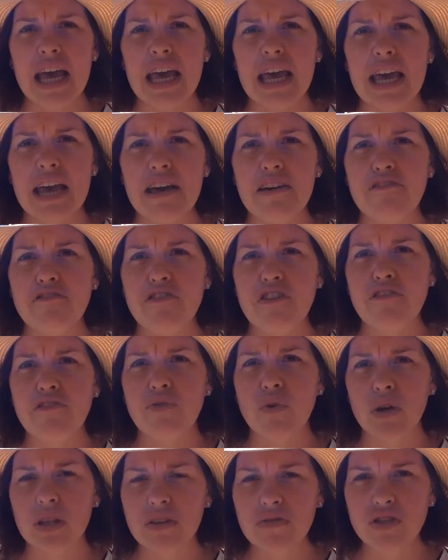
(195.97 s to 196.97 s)
If
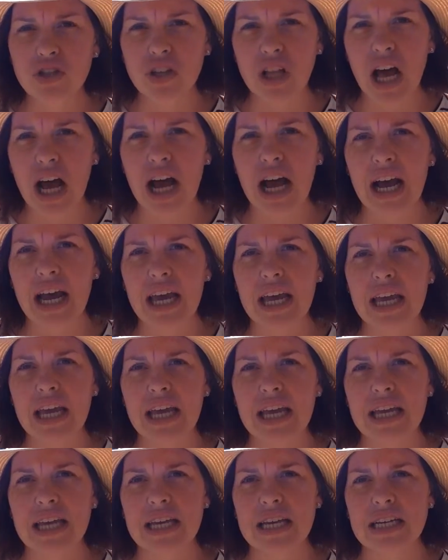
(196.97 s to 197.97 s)
4th of July
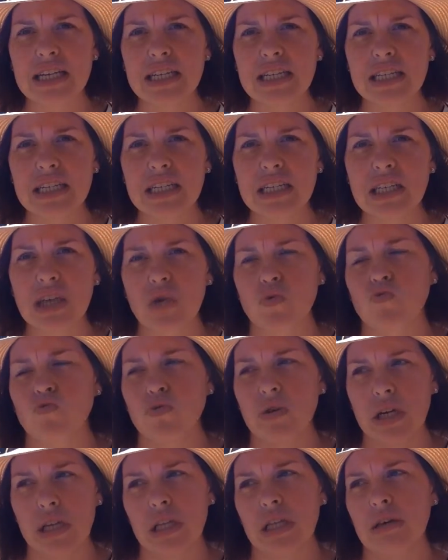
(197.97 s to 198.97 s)
is a
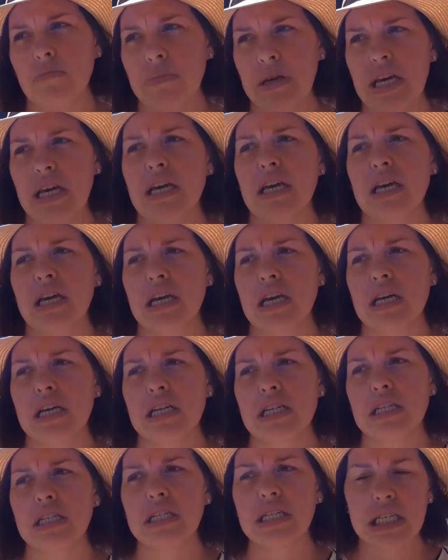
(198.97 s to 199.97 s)
really big
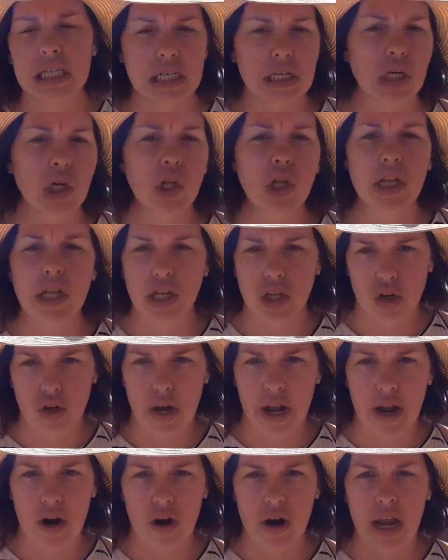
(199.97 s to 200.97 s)
deal in your
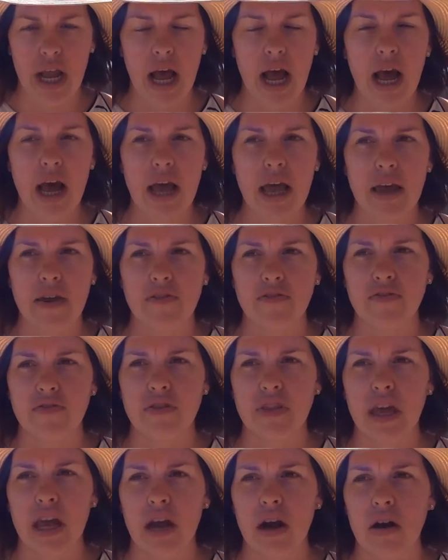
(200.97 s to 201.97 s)
area,
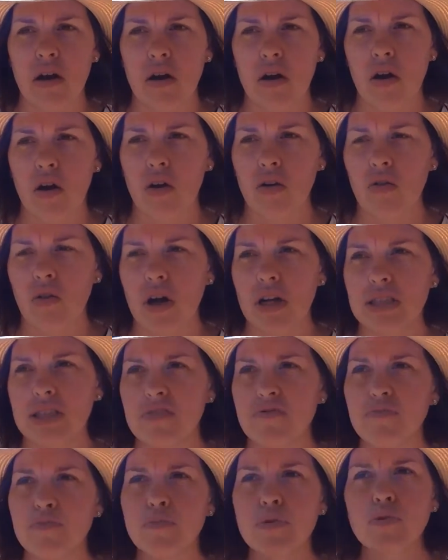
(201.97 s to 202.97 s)
if there are lots
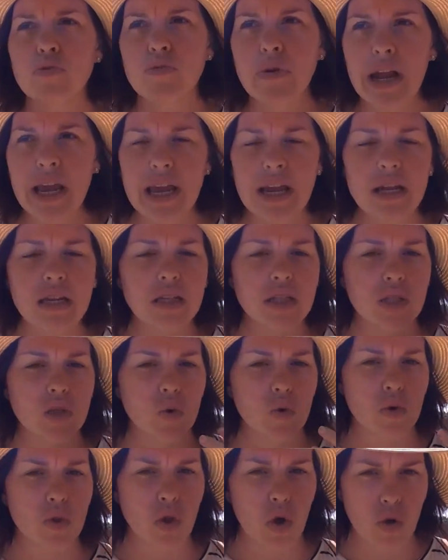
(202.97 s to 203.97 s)
of parades
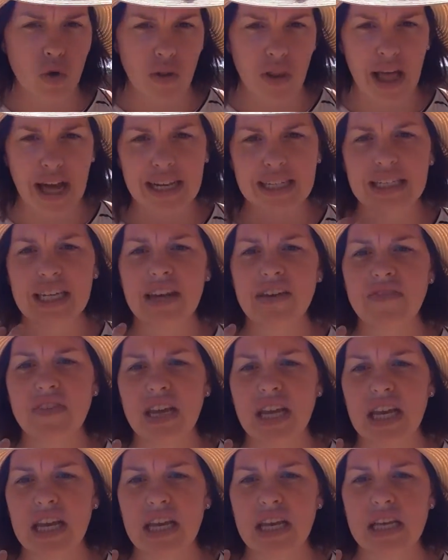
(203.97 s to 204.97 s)
or local
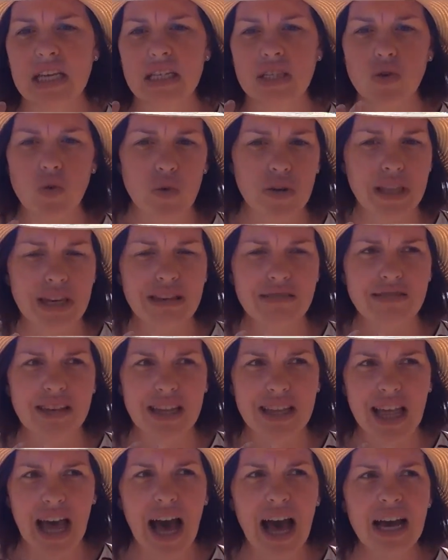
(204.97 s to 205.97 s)
activities or things
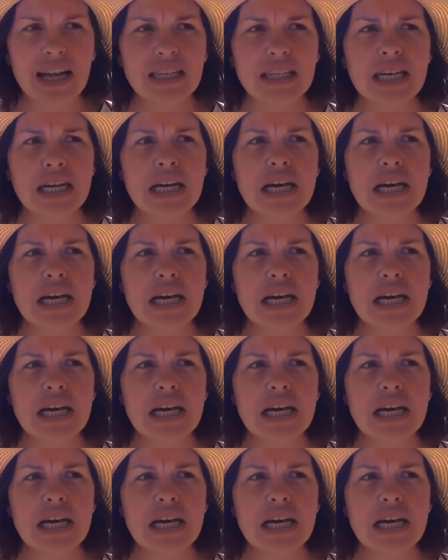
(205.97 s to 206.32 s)
like that,